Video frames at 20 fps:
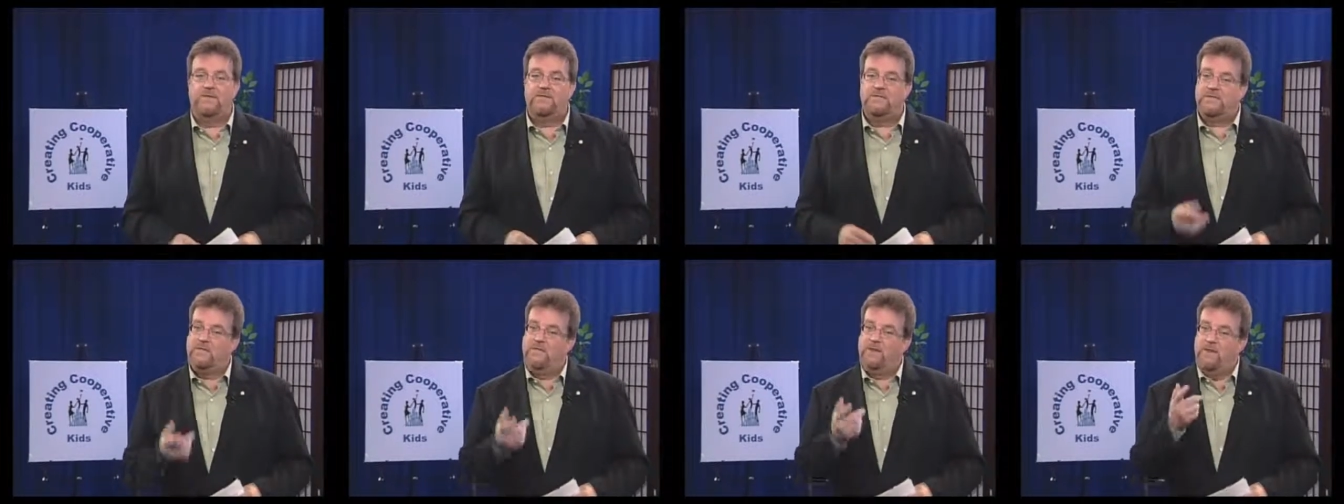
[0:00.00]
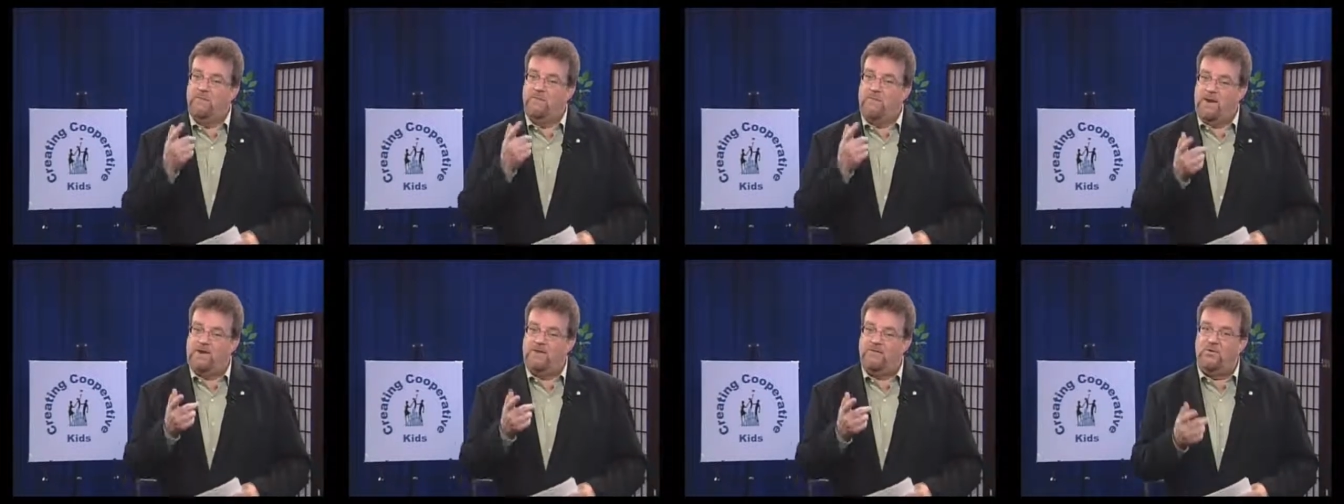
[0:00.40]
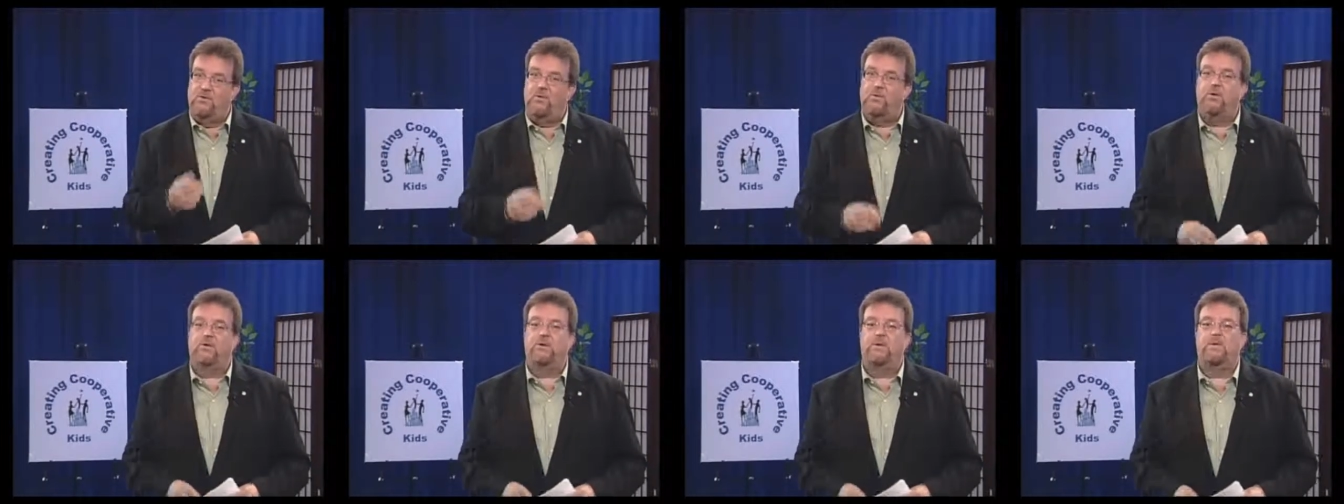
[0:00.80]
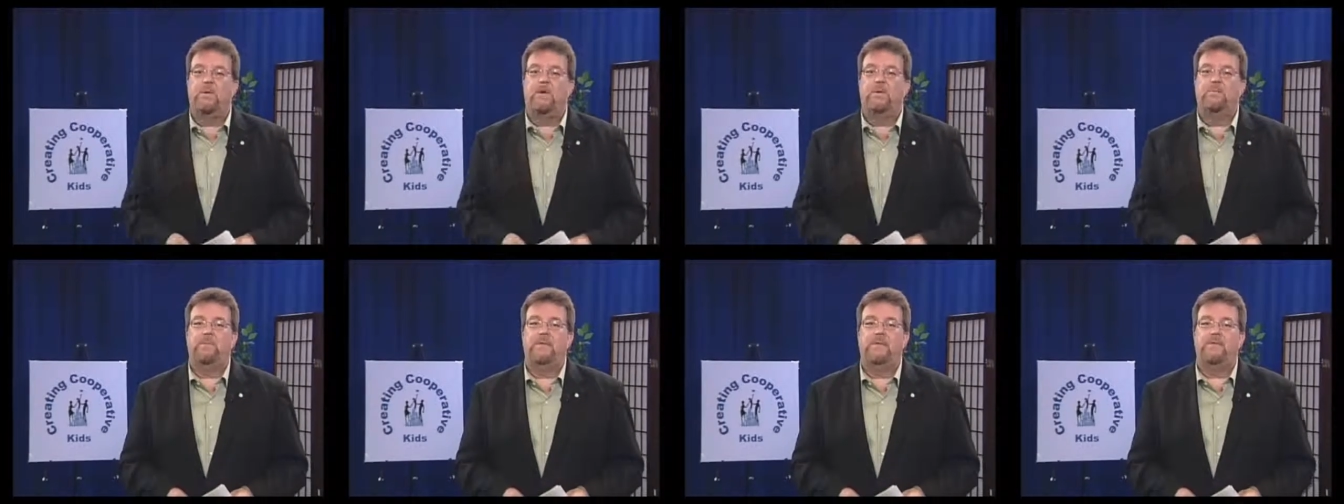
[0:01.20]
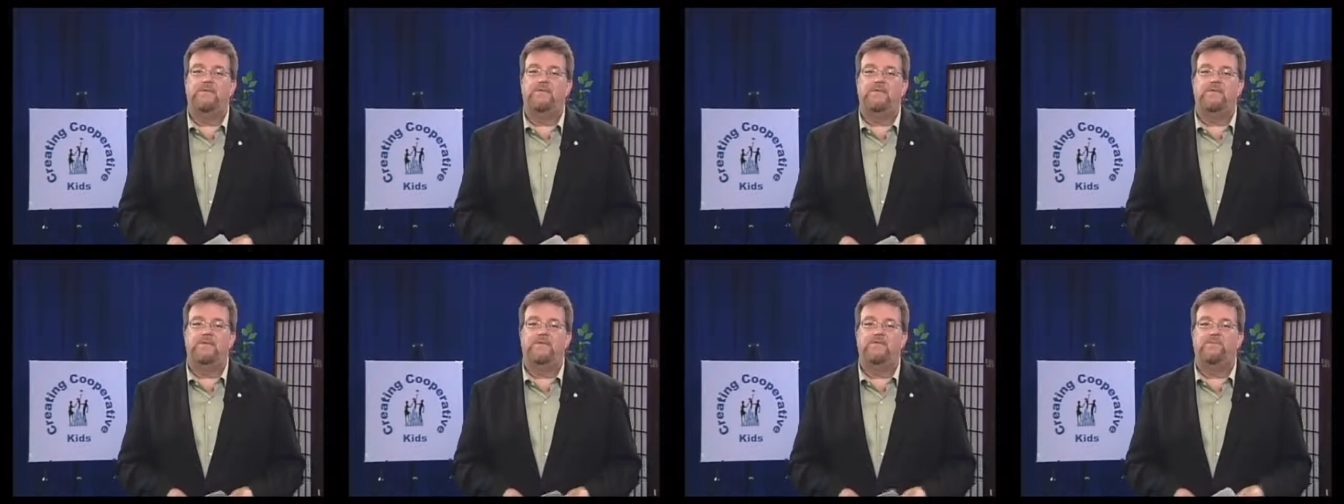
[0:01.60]
See, making the world a better place
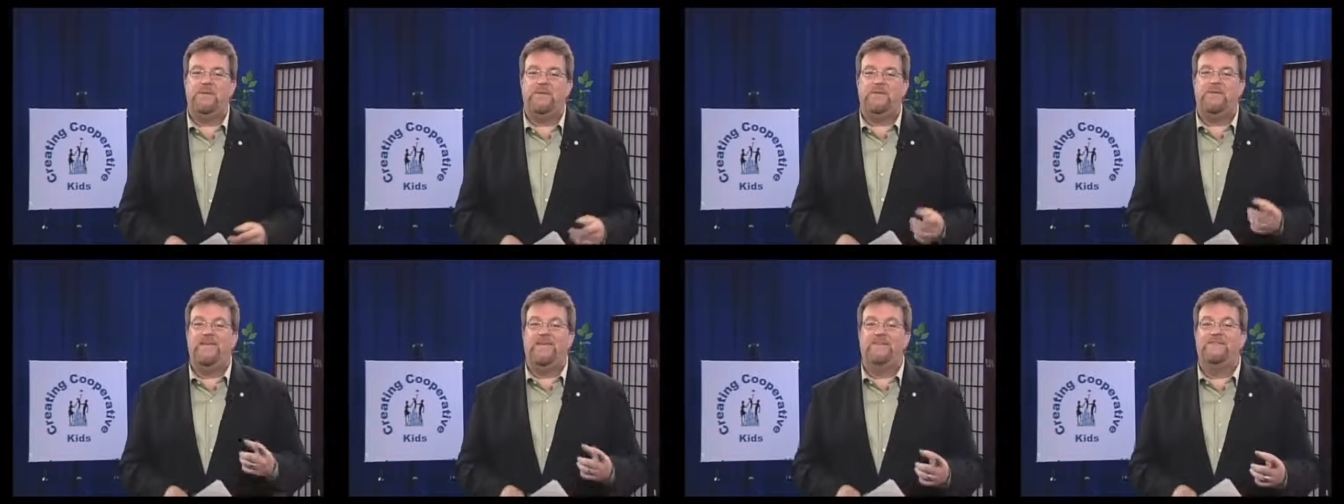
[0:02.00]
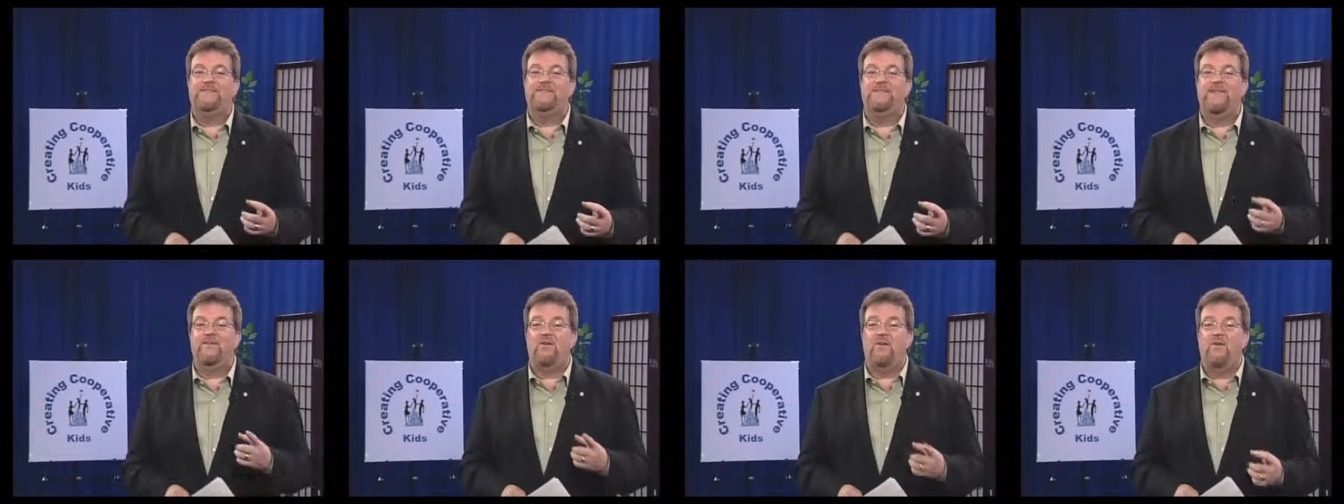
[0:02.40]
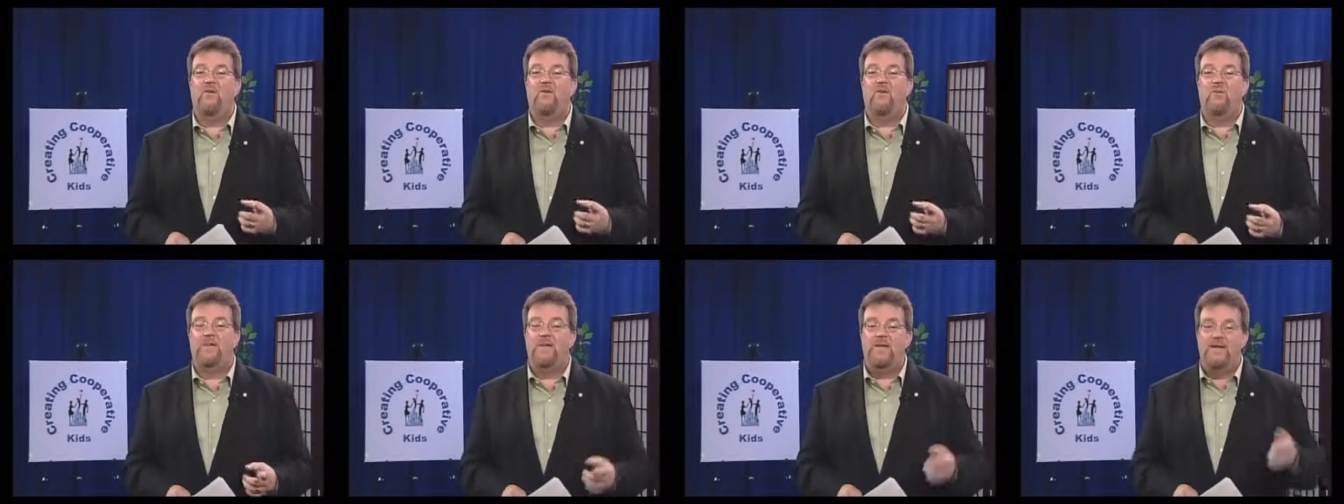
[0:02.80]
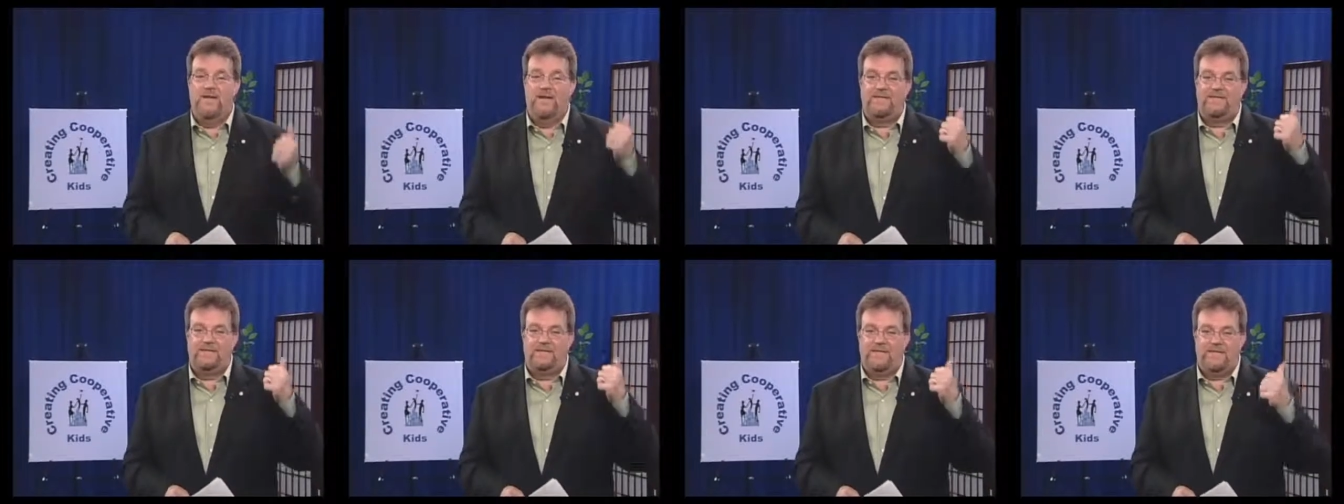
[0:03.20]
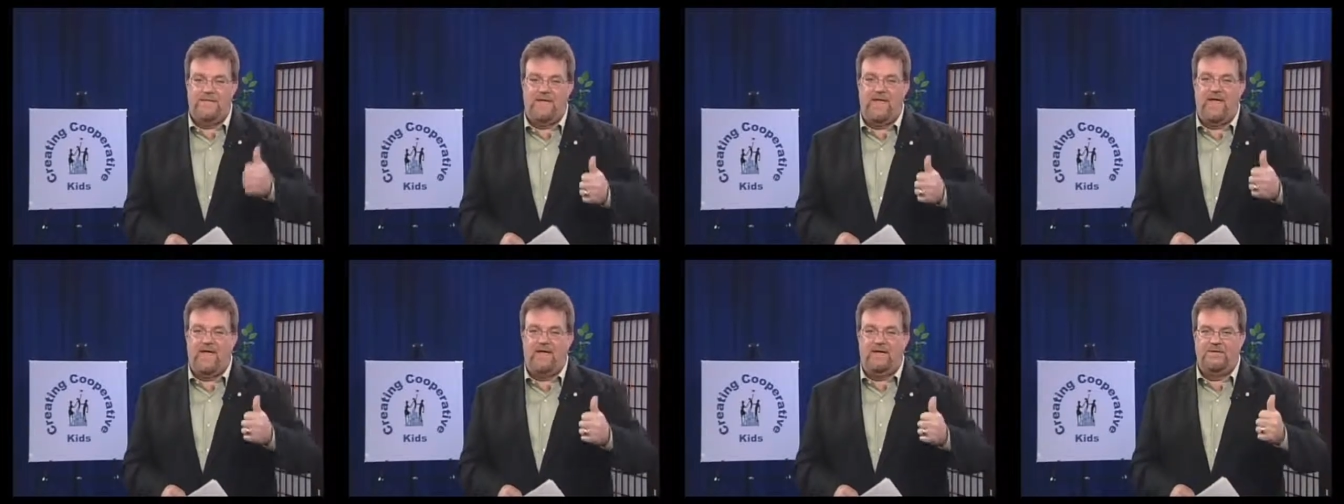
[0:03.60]
to live begins at home as
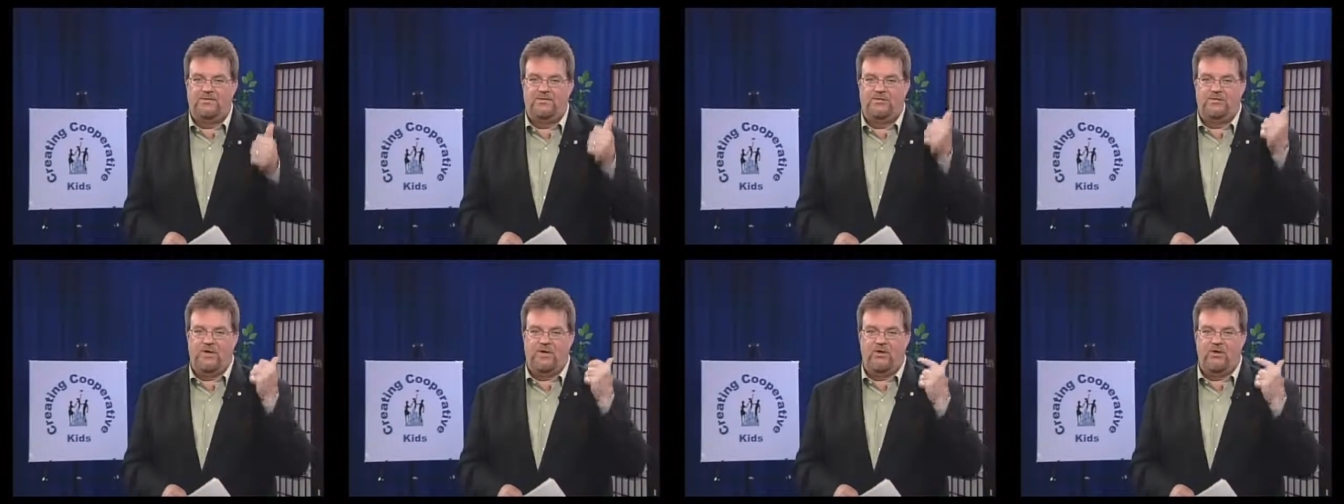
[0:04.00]
engaged,